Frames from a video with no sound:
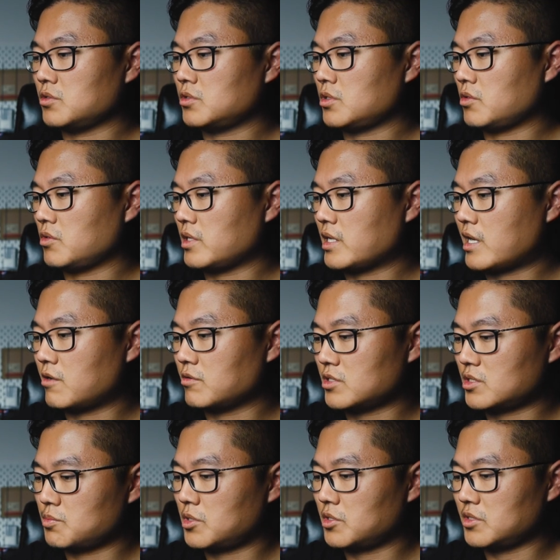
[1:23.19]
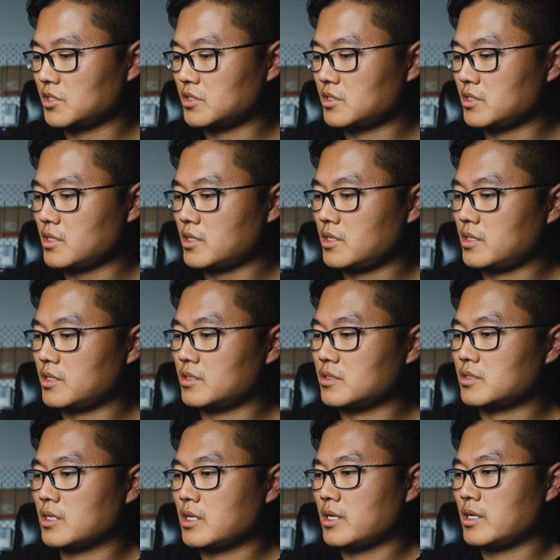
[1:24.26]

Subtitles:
show you how small this is.